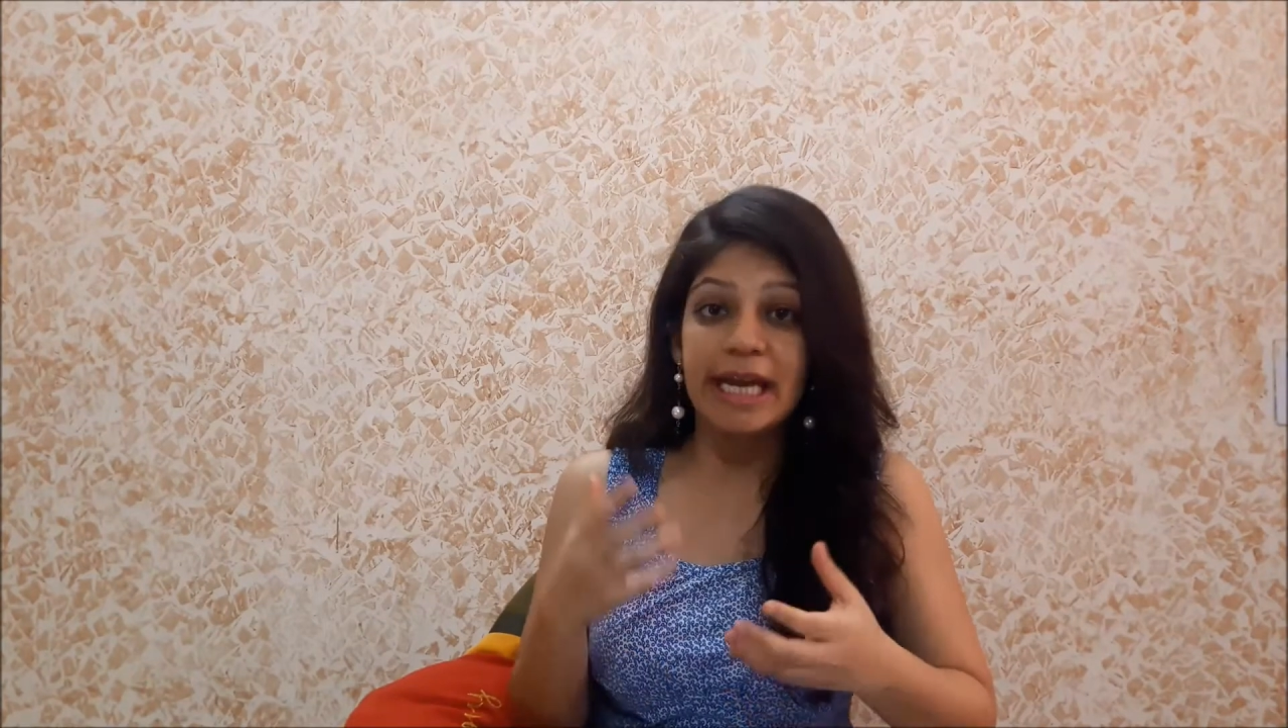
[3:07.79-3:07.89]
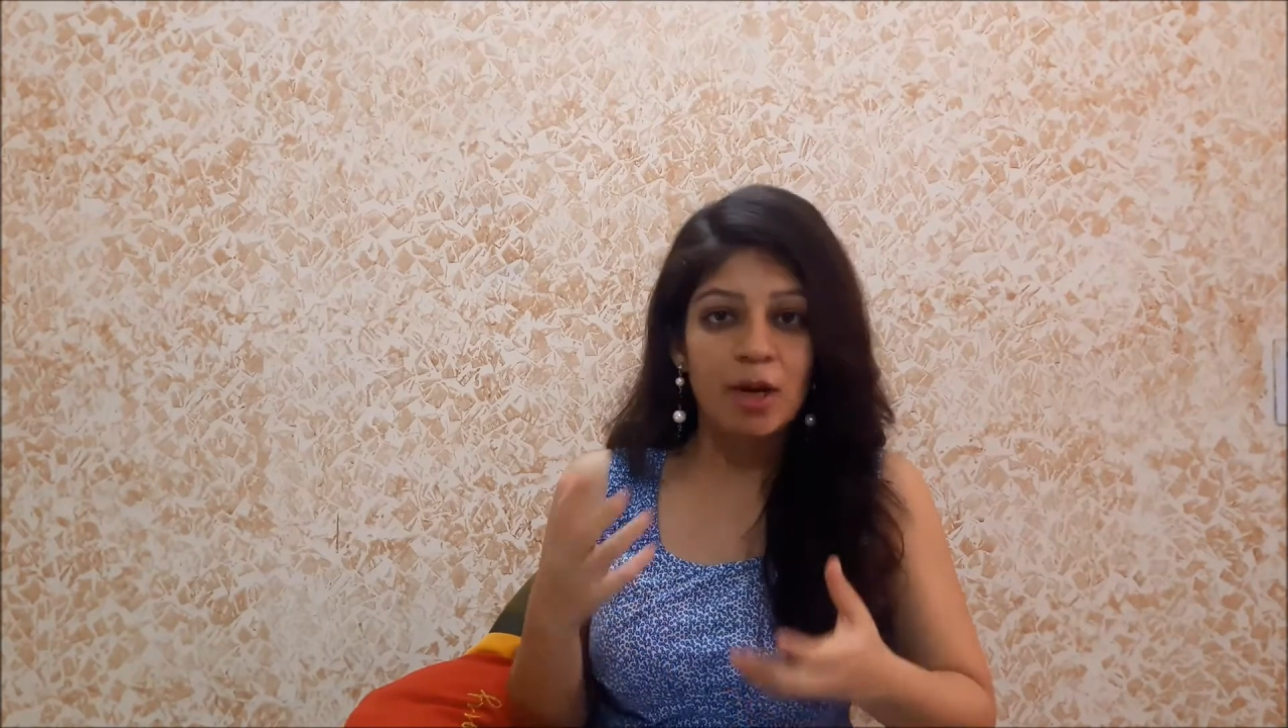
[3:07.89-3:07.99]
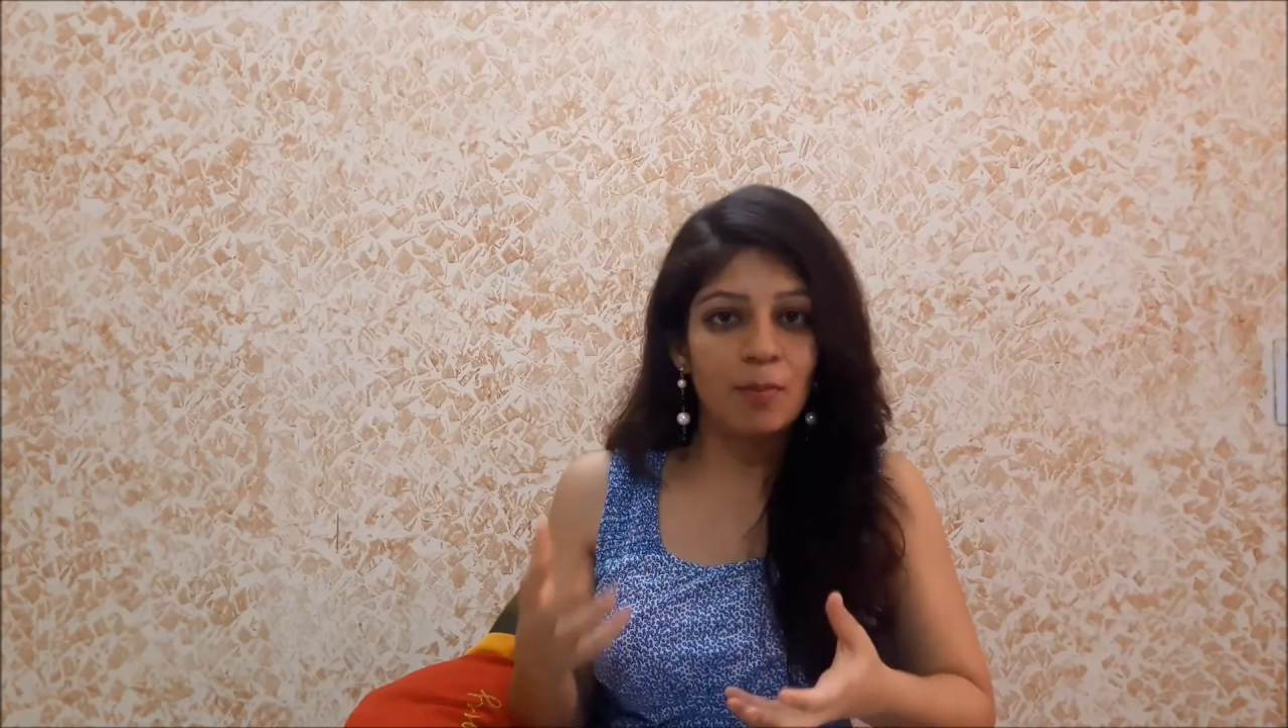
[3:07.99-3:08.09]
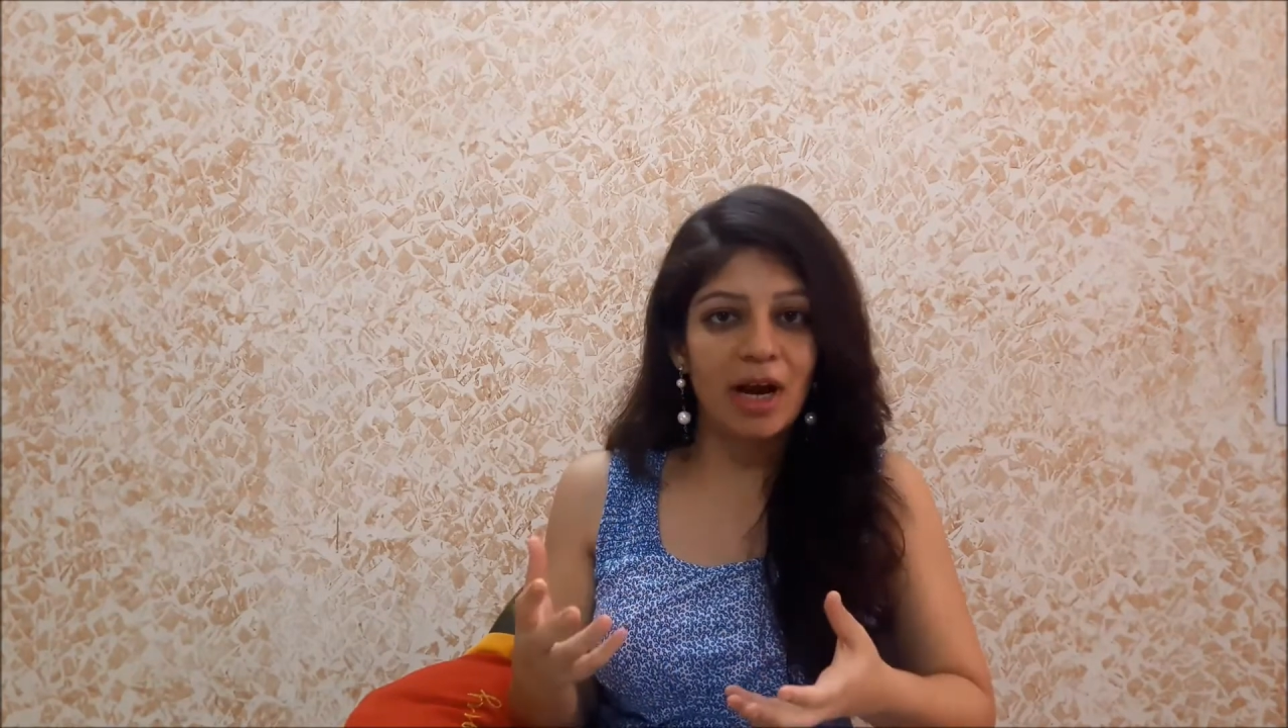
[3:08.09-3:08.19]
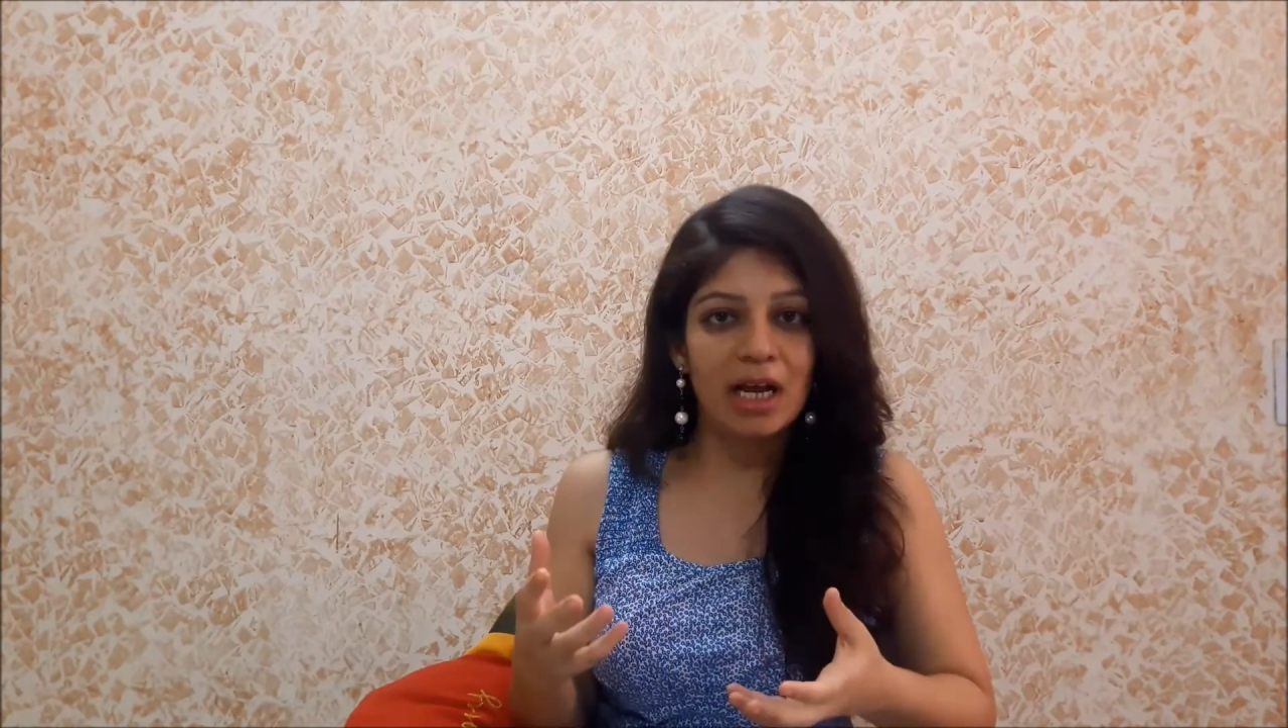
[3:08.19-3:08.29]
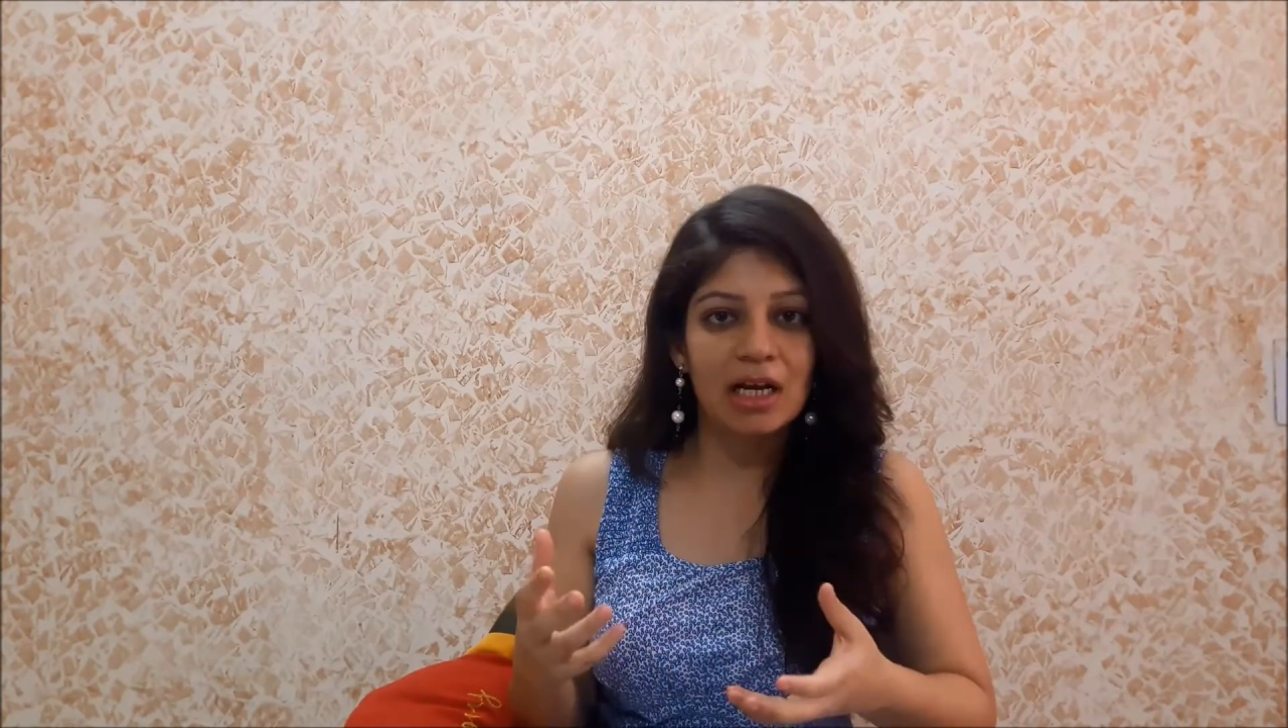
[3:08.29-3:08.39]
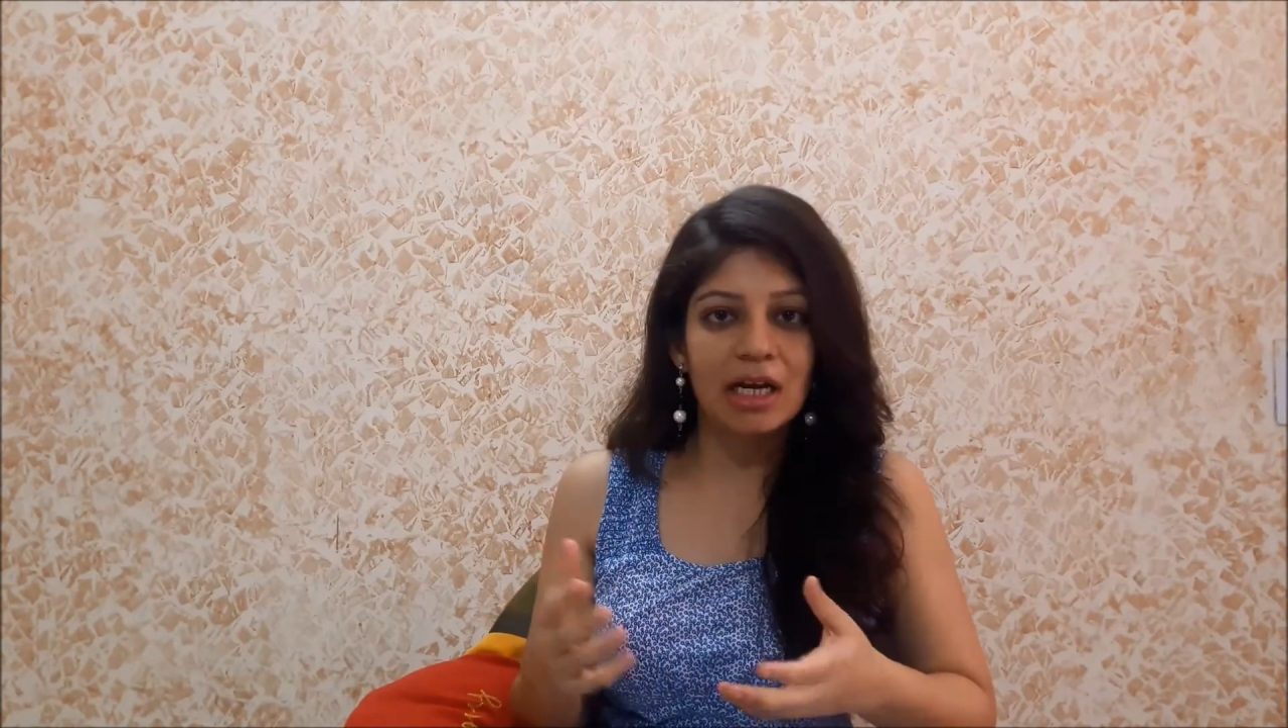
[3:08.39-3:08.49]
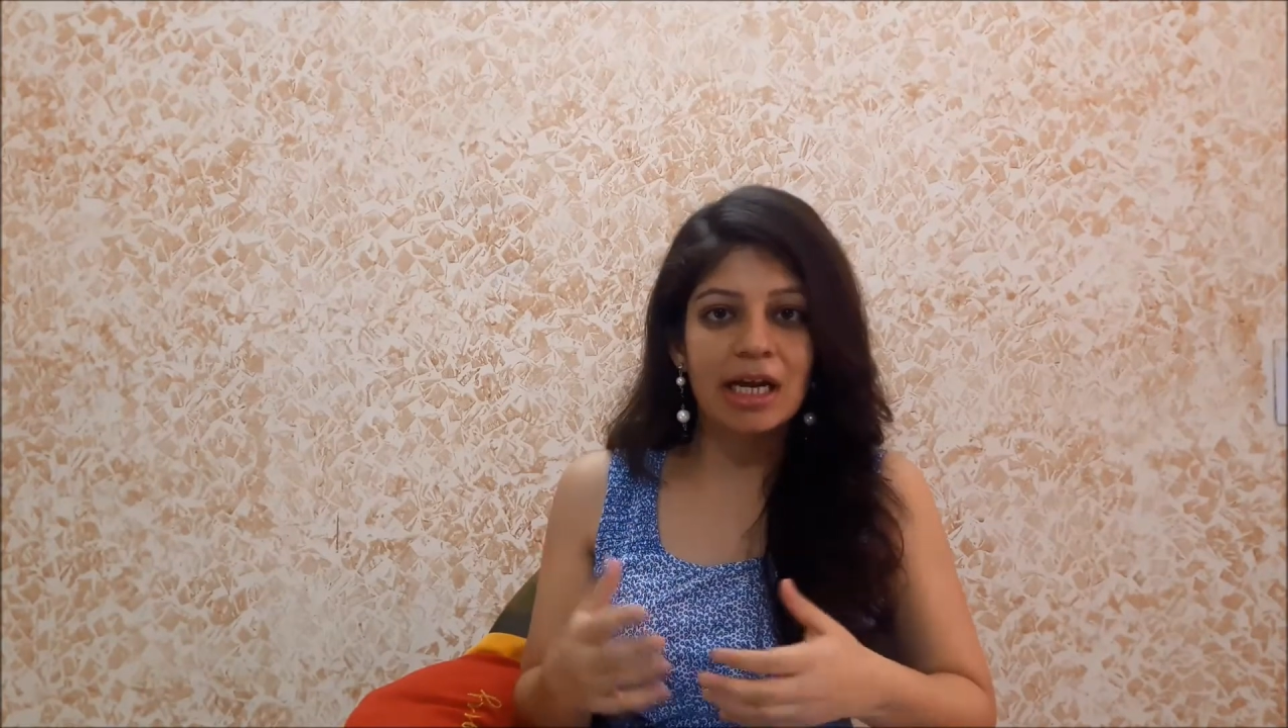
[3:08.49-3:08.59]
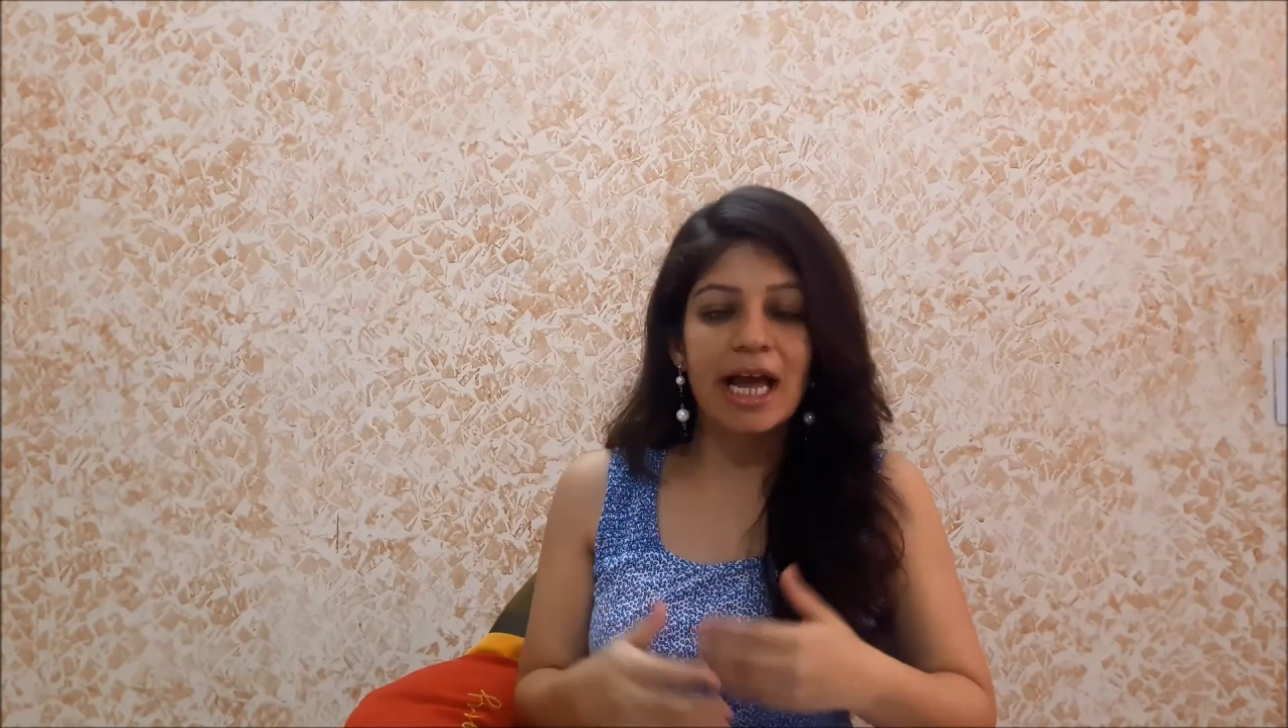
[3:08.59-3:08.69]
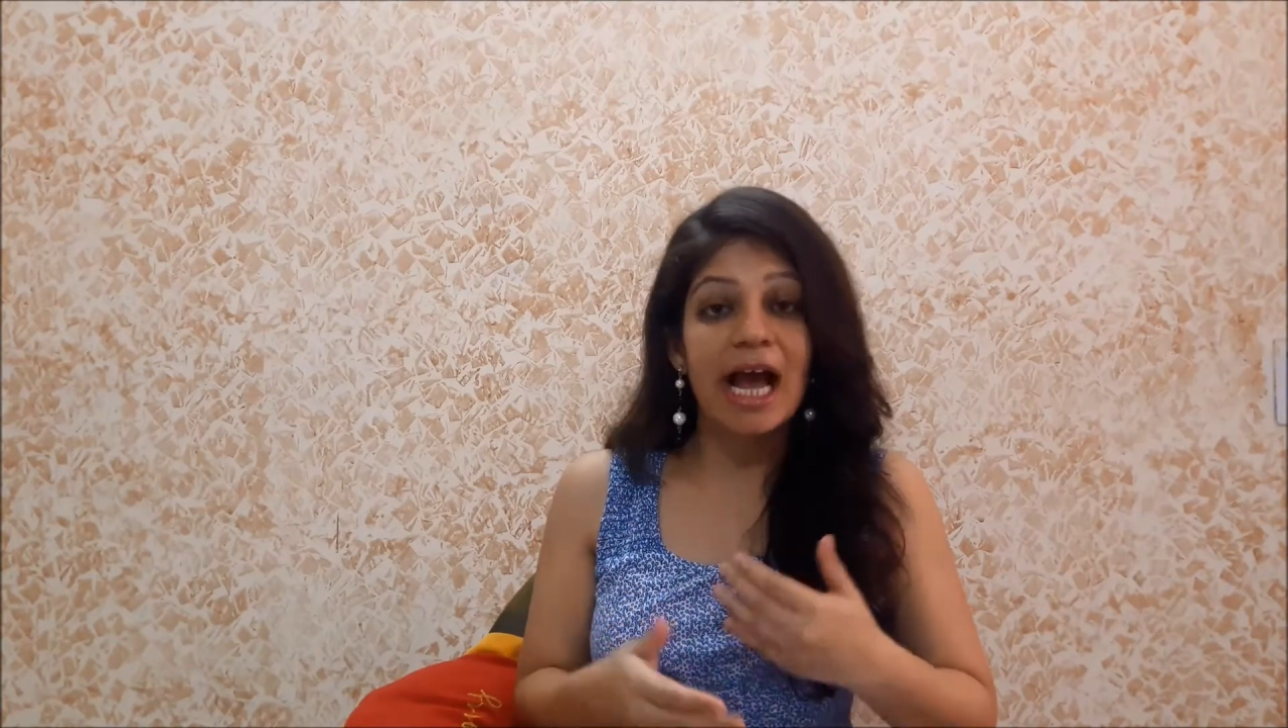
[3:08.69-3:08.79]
in bulk